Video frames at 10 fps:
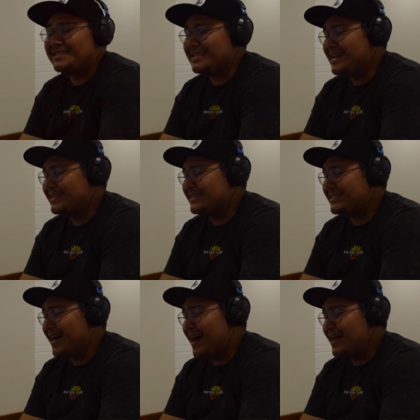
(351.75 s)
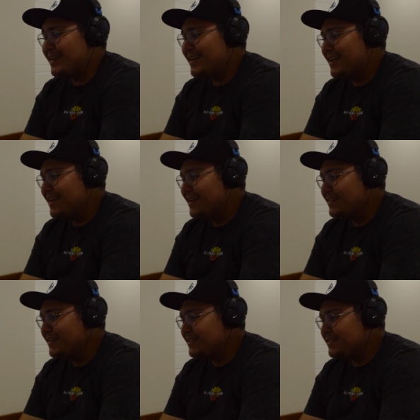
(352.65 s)
said son.
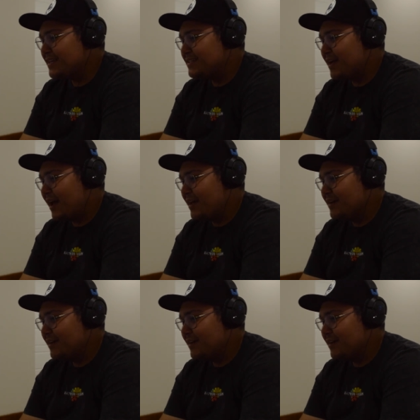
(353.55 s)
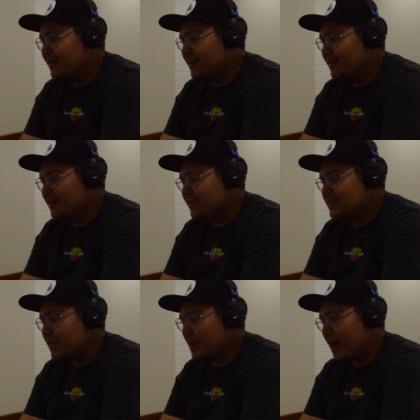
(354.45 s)
Did he say son? He
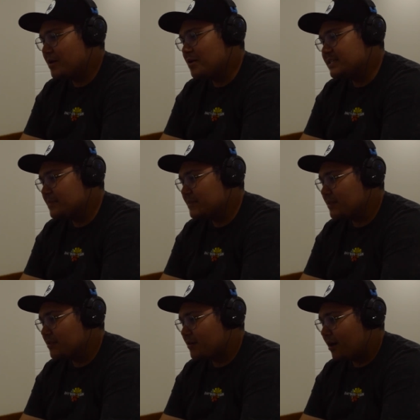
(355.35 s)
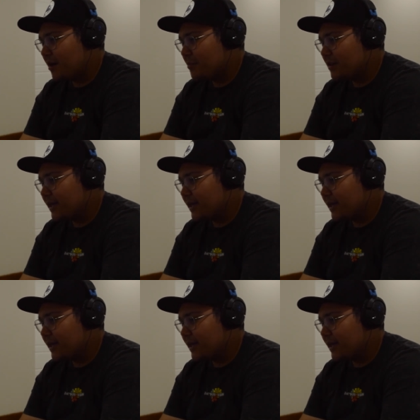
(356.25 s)
stepped. I know he stepped on the little car, but